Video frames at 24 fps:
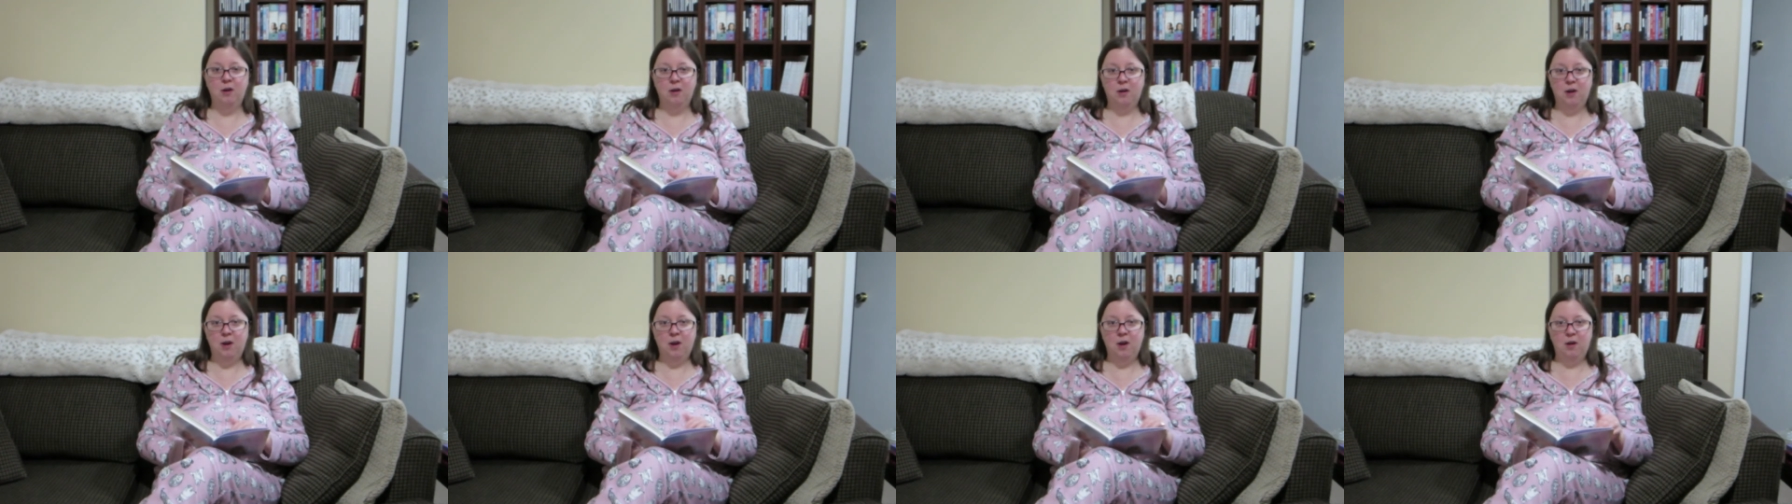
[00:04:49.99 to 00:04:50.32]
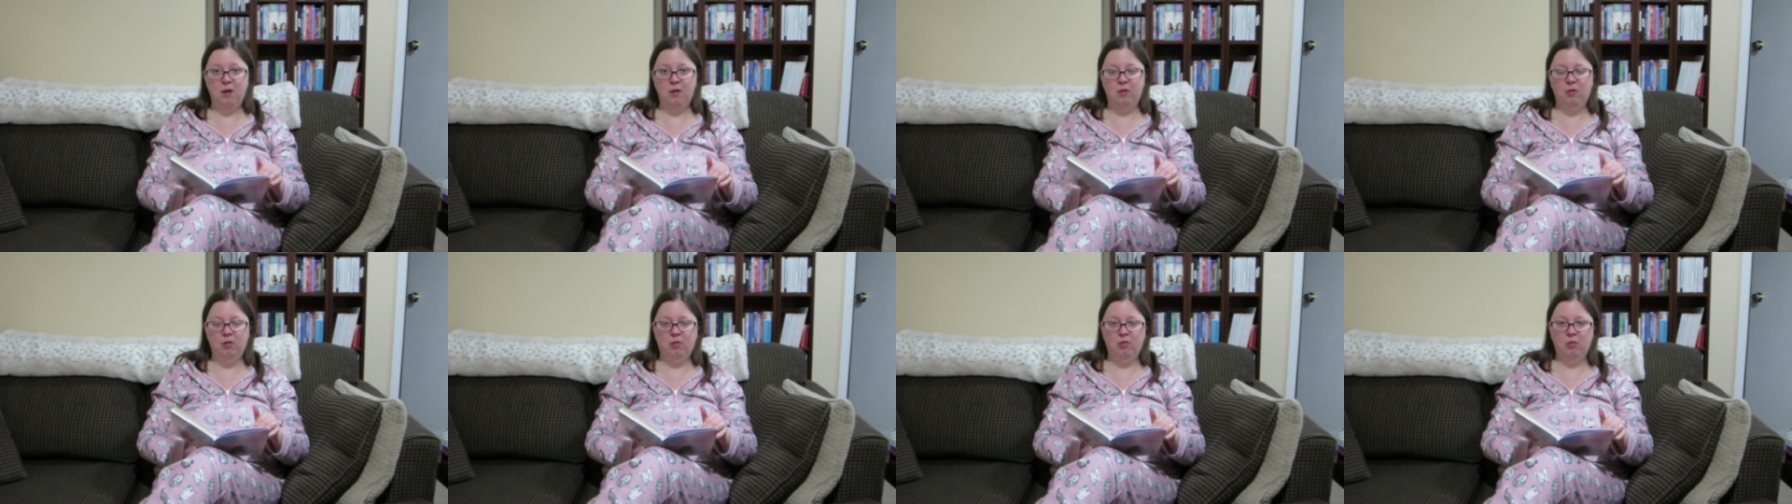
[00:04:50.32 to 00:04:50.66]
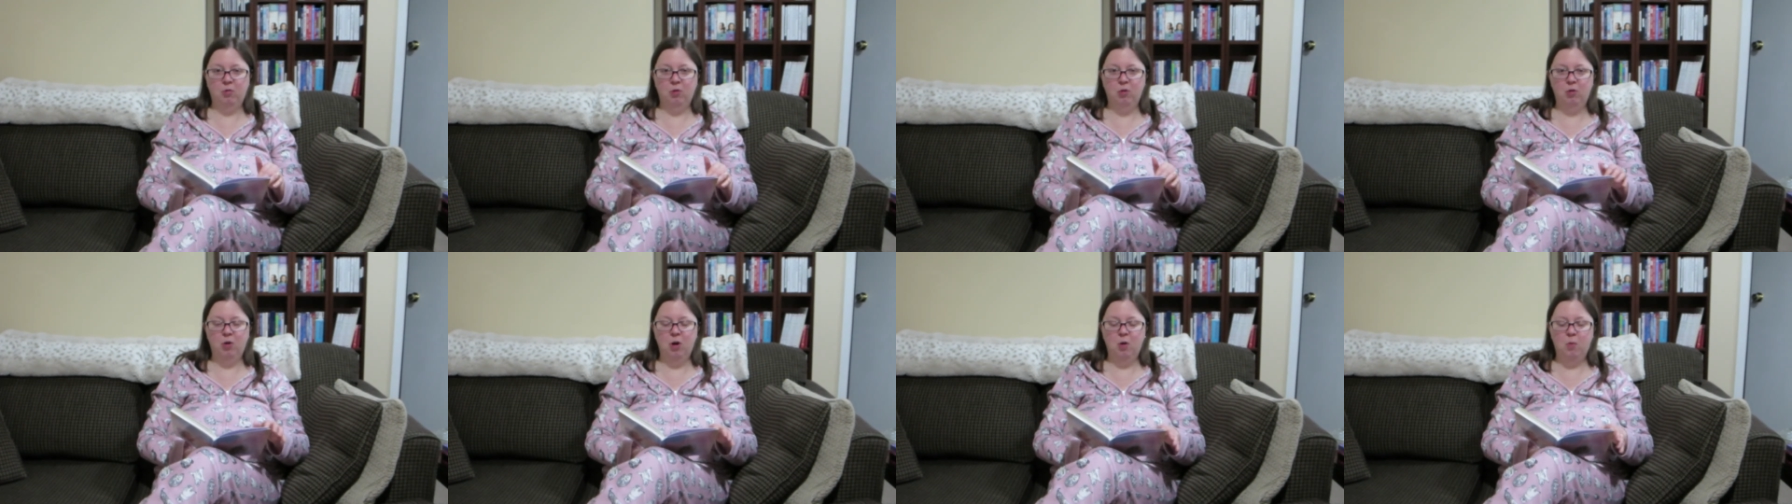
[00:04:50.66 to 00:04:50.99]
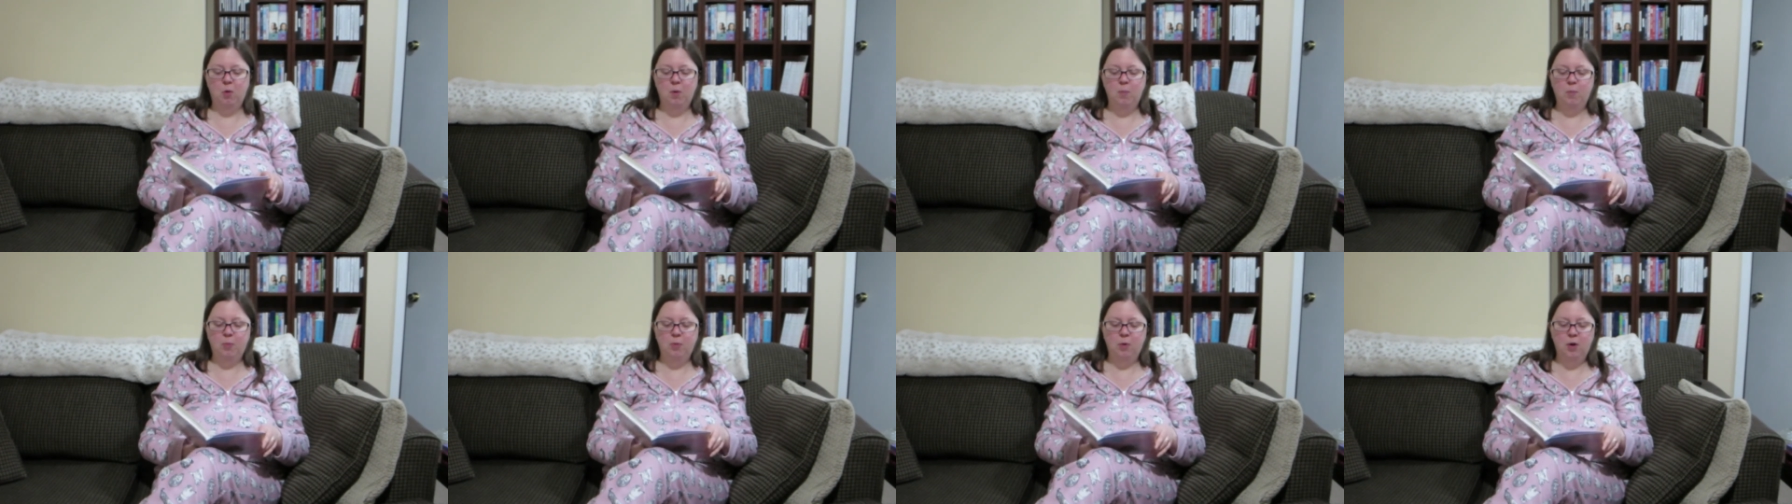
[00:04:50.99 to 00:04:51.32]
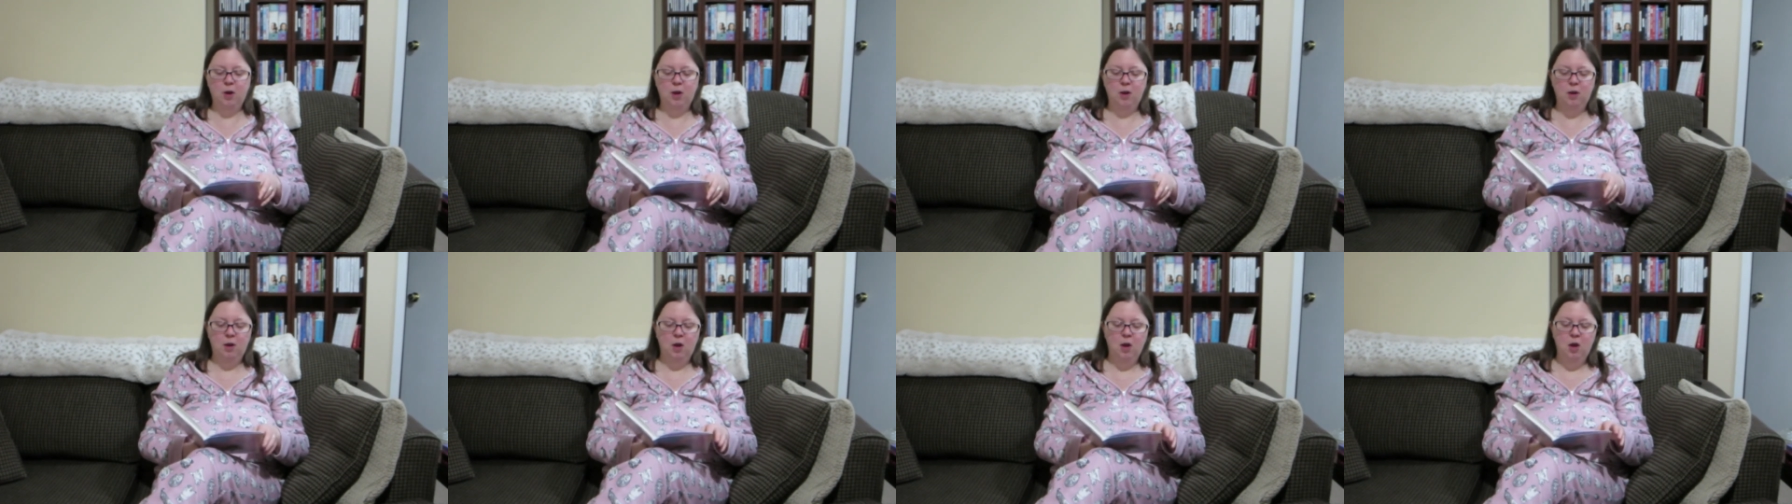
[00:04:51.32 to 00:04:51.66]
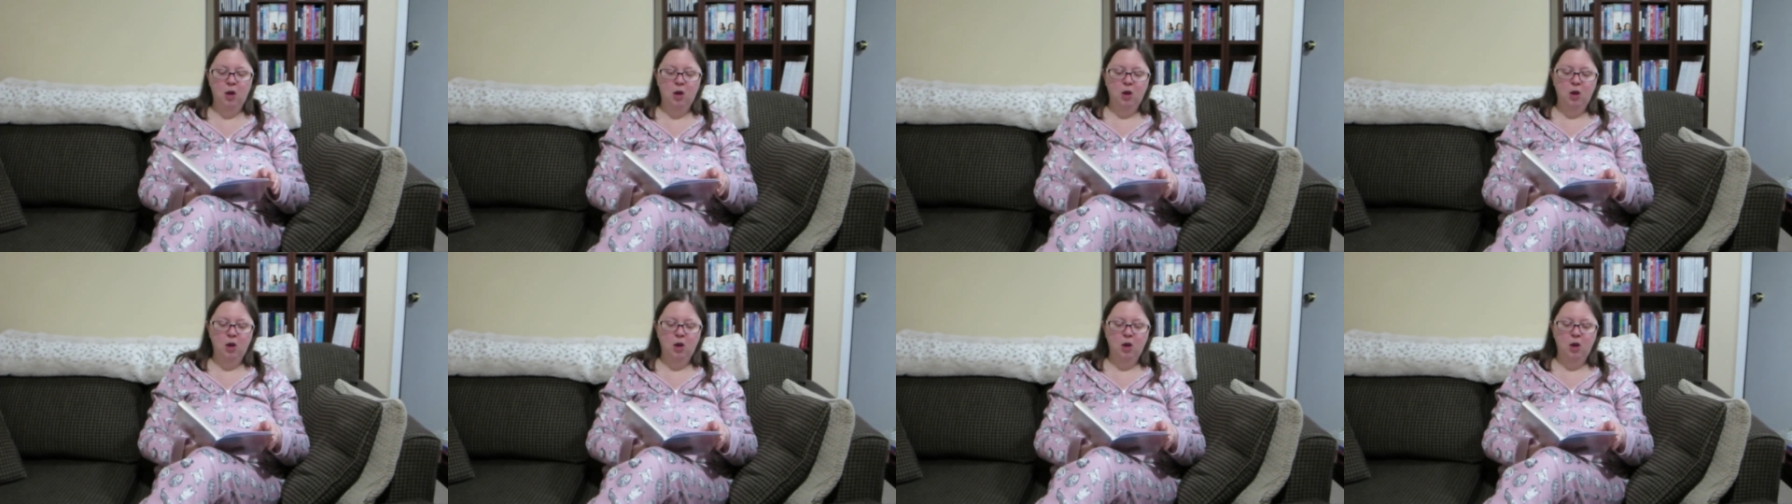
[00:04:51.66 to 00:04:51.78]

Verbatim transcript: an eating disorder at one point.